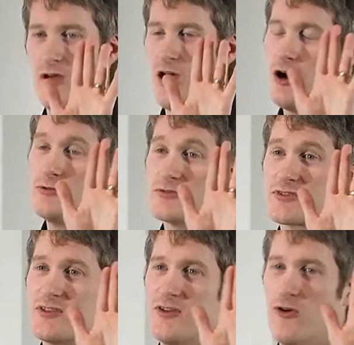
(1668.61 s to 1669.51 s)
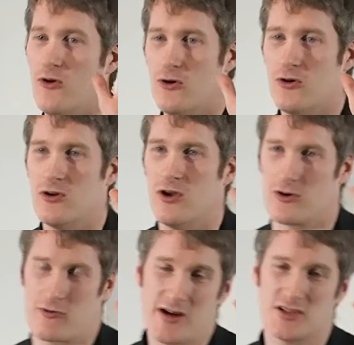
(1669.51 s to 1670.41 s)
halt or
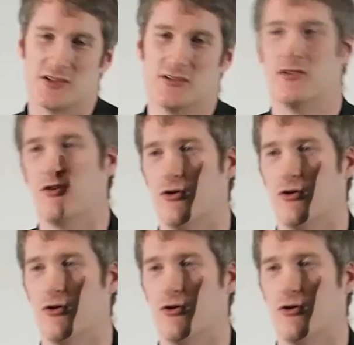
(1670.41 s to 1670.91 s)
aggression